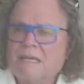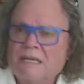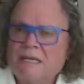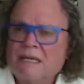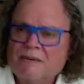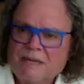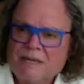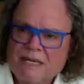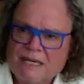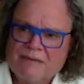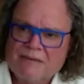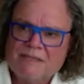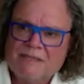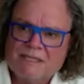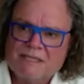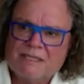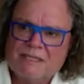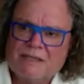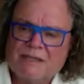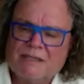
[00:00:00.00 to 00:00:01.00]
We have to
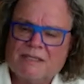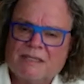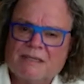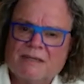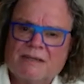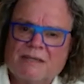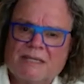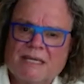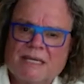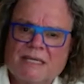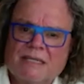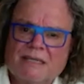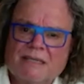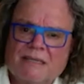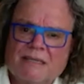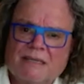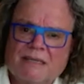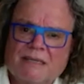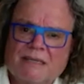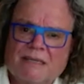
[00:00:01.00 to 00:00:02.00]
start to look at
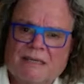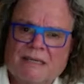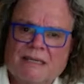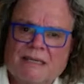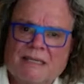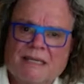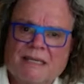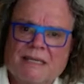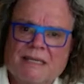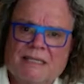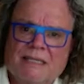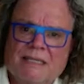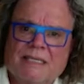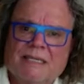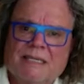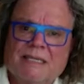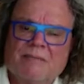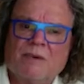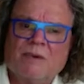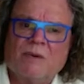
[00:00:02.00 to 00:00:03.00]
this
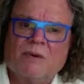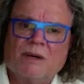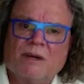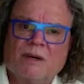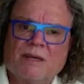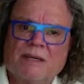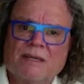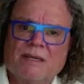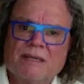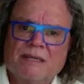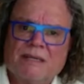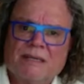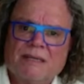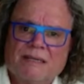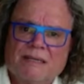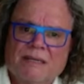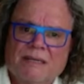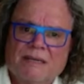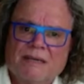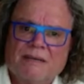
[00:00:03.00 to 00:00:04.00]
in
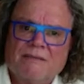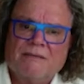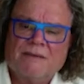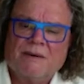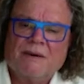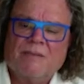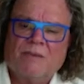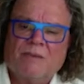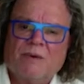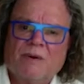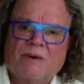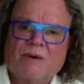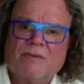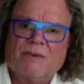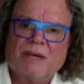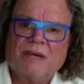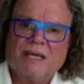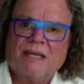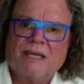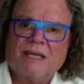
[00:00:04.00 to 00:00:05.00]
a far more
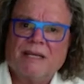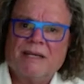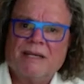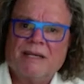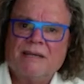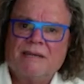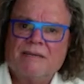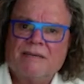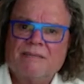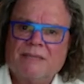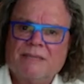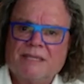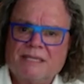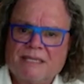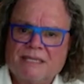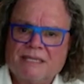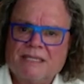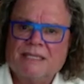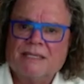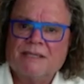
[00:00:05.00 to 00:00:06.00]
regulated
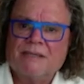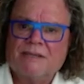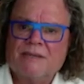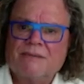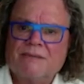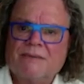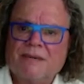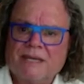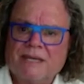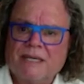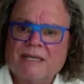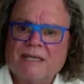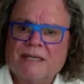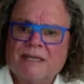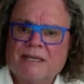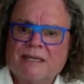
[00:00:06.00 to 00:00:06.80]
medicinal way.